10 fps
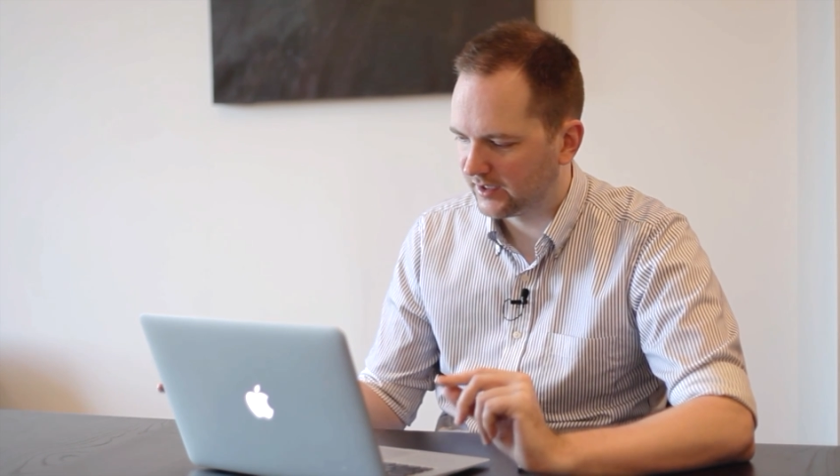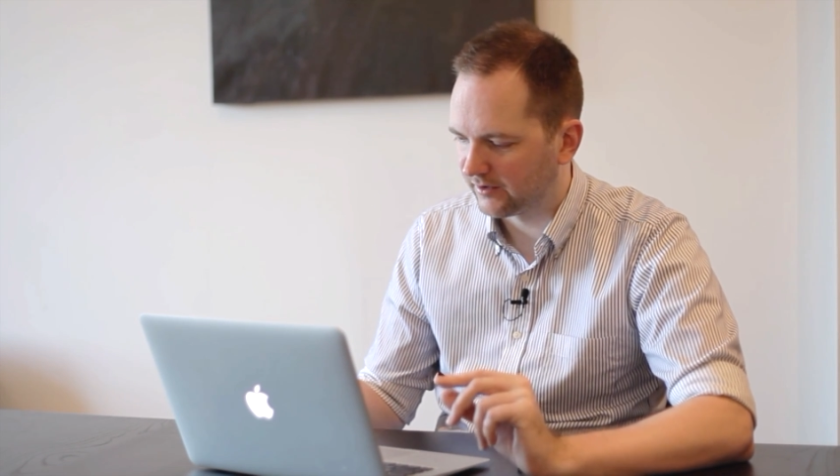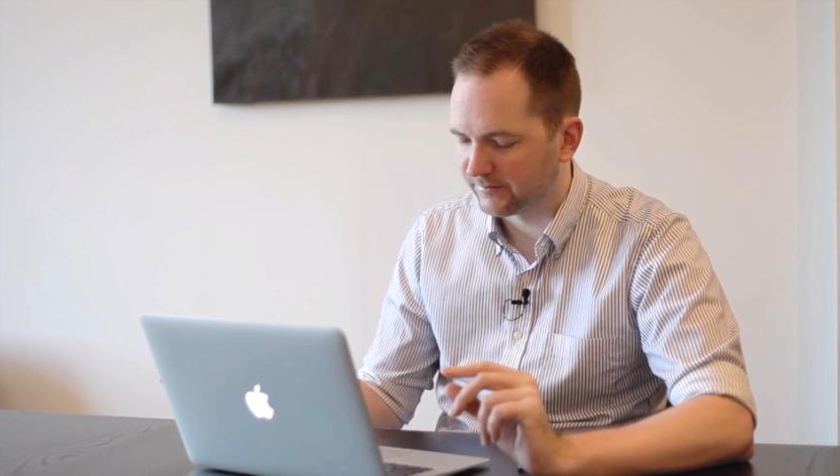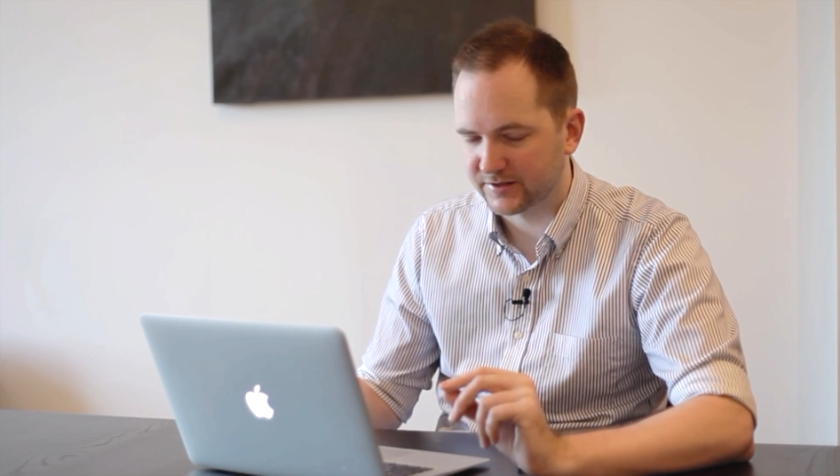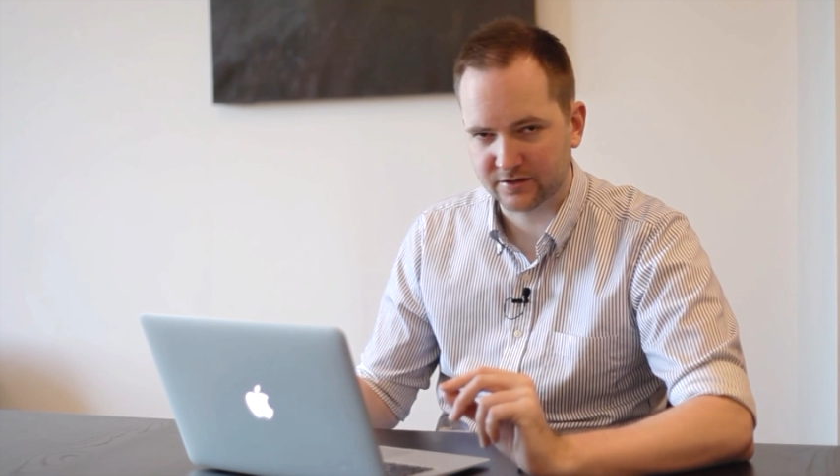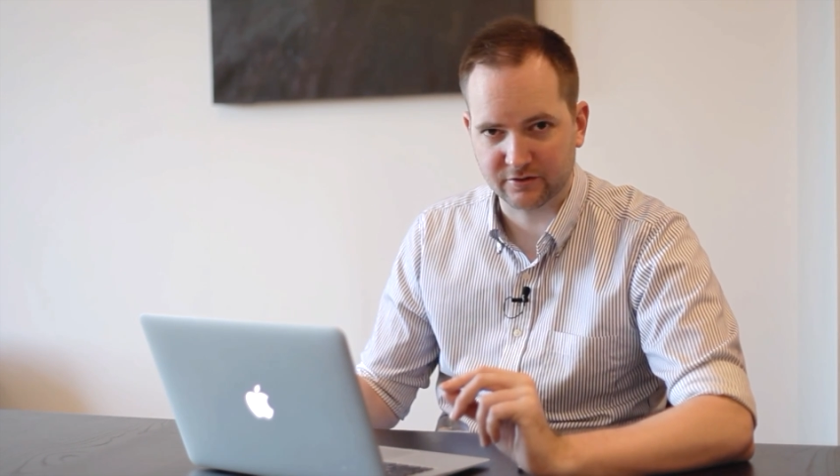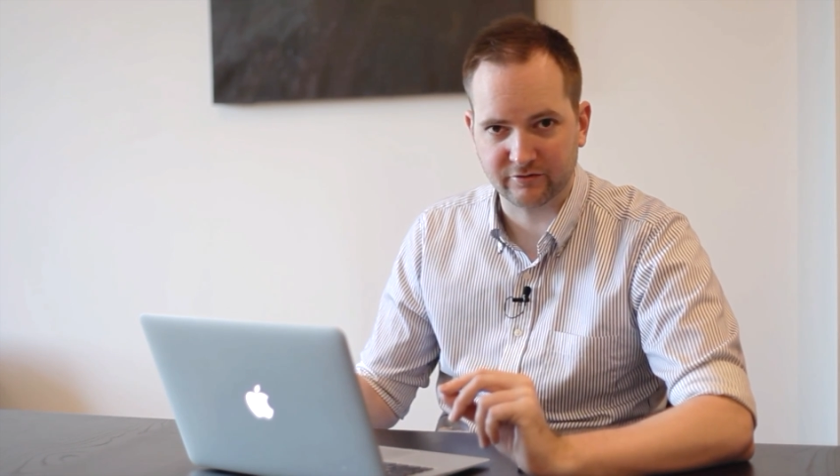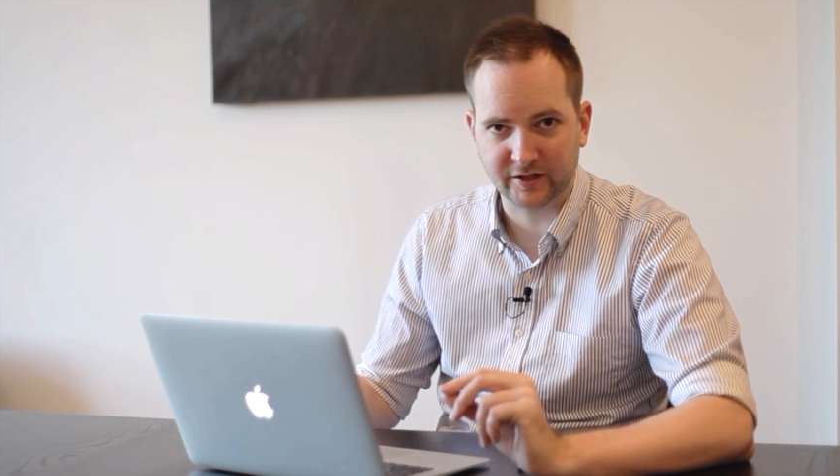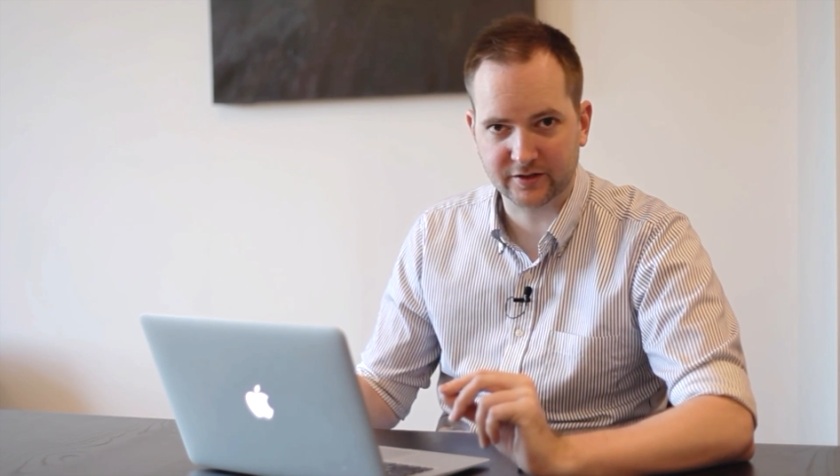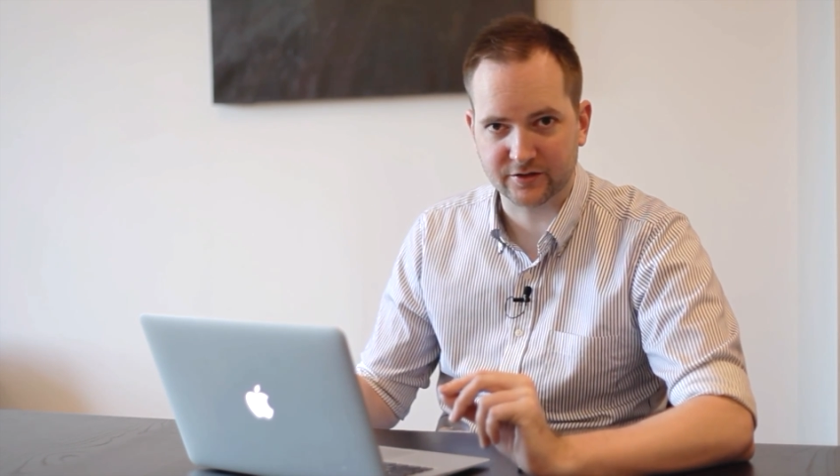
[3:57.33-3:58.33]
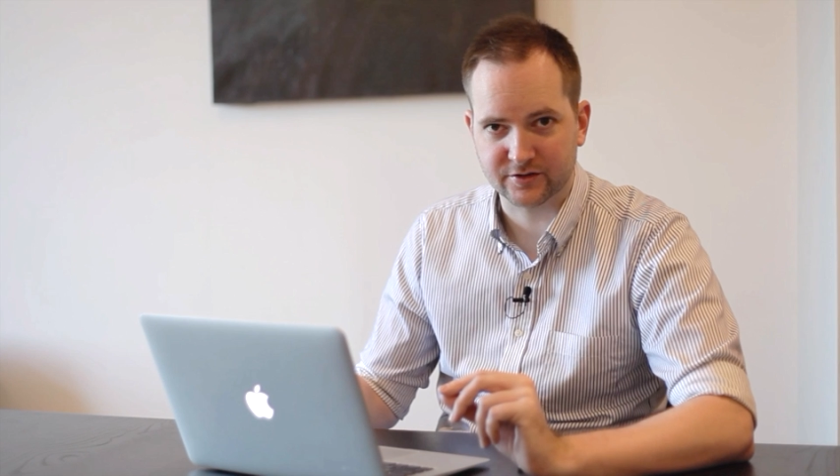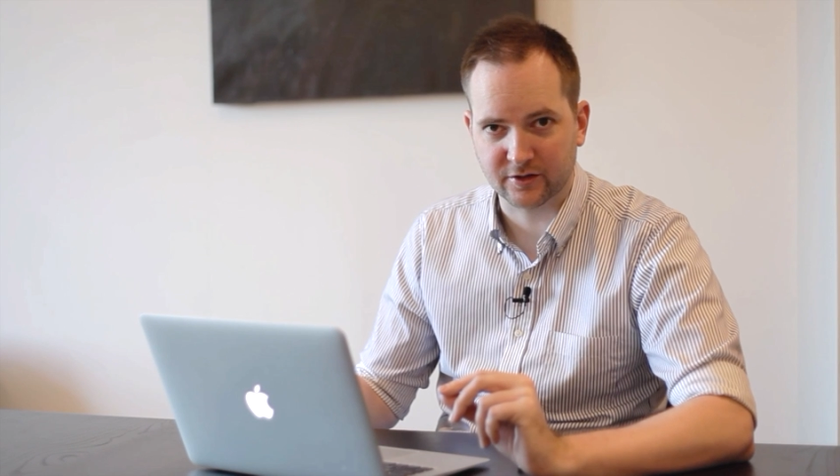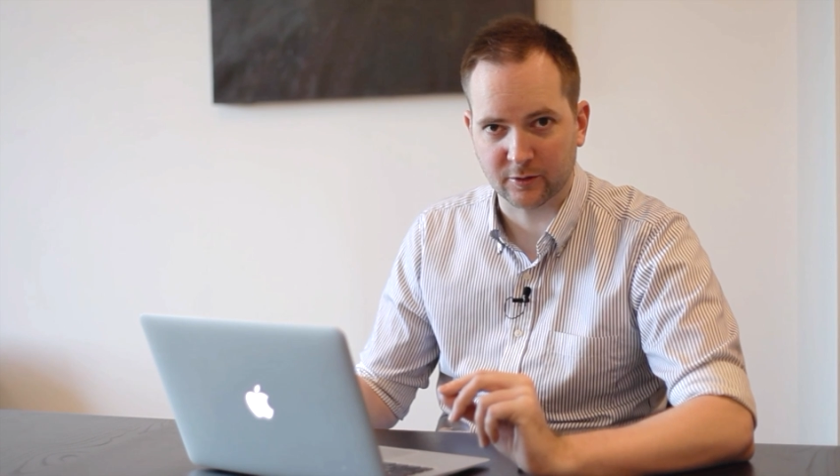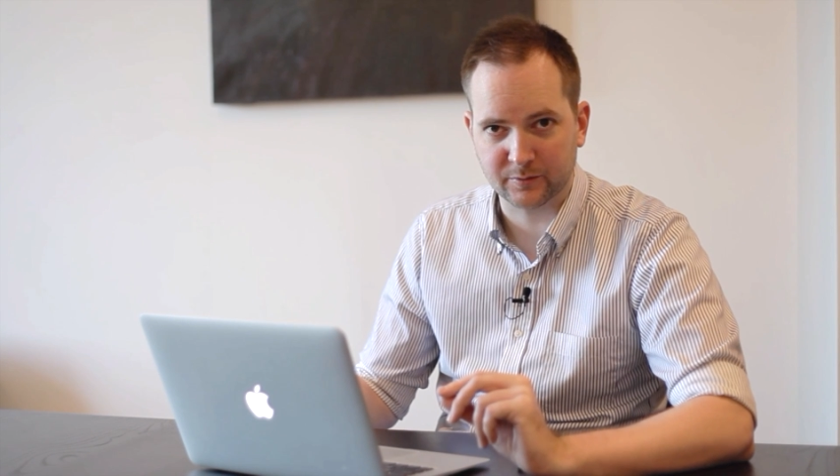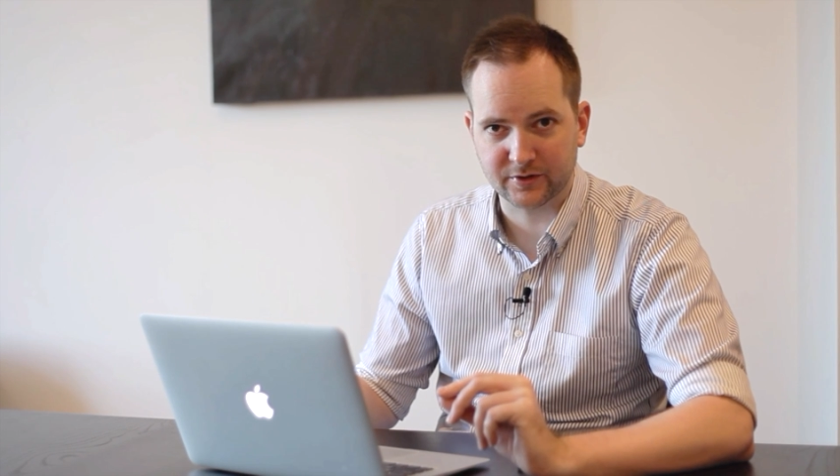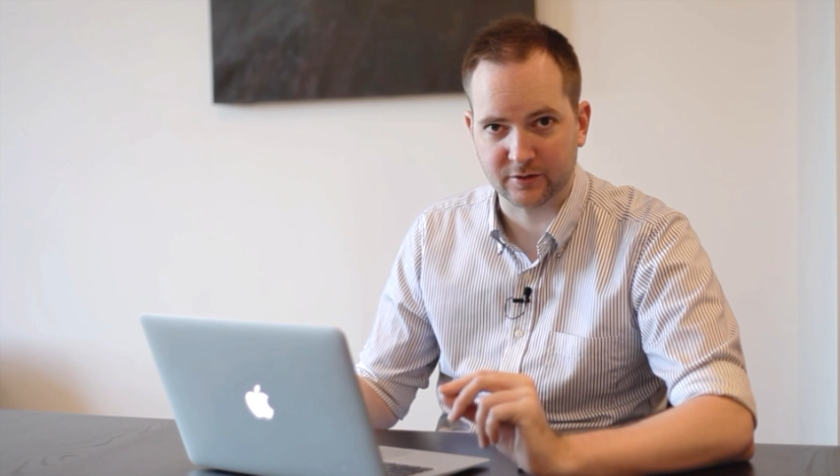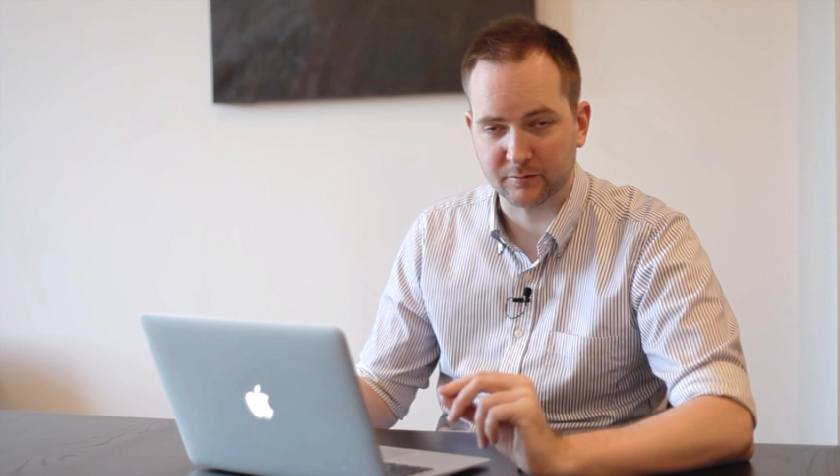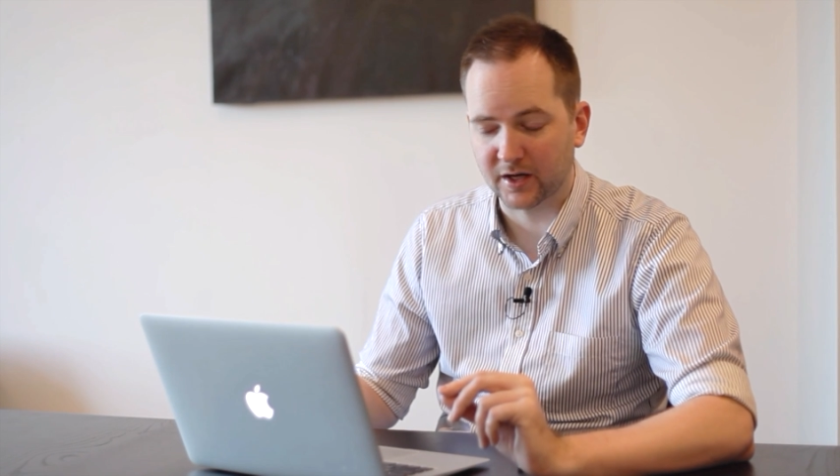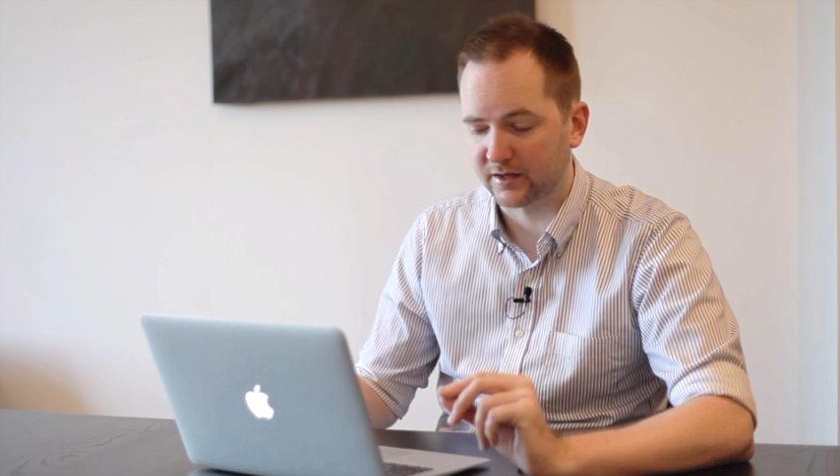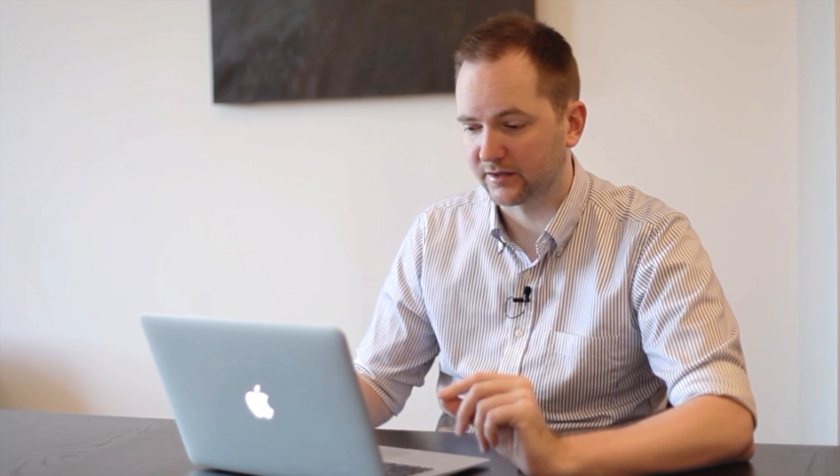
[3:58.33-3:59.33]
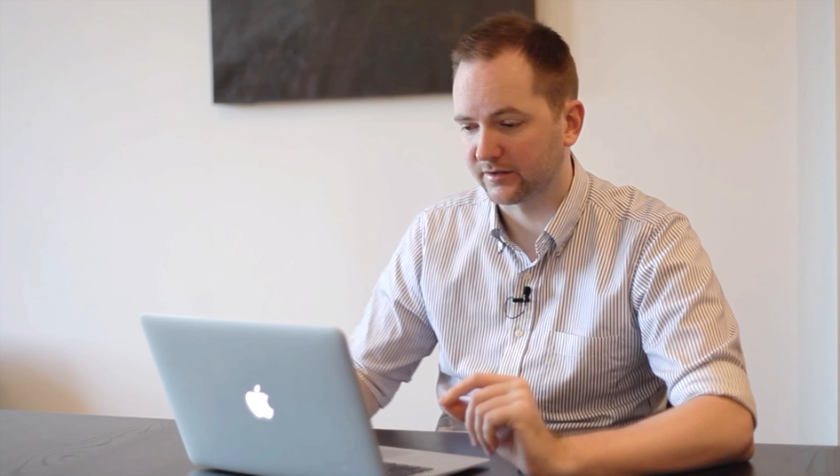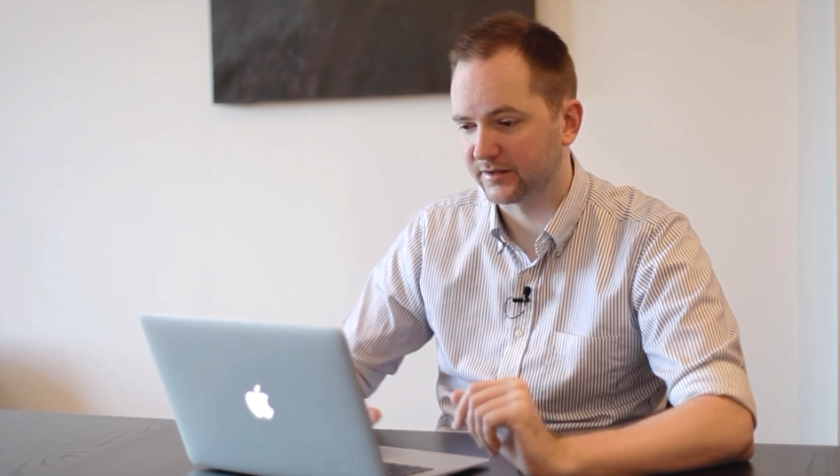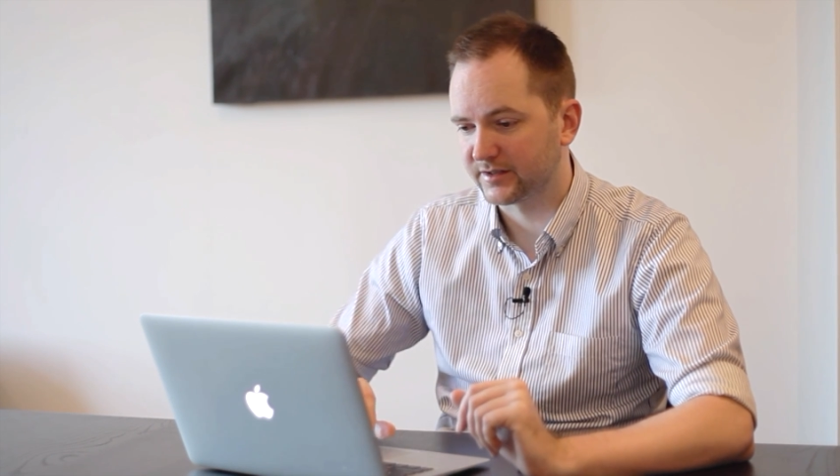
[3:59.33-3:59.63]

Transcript: physical vector scope to your monitor to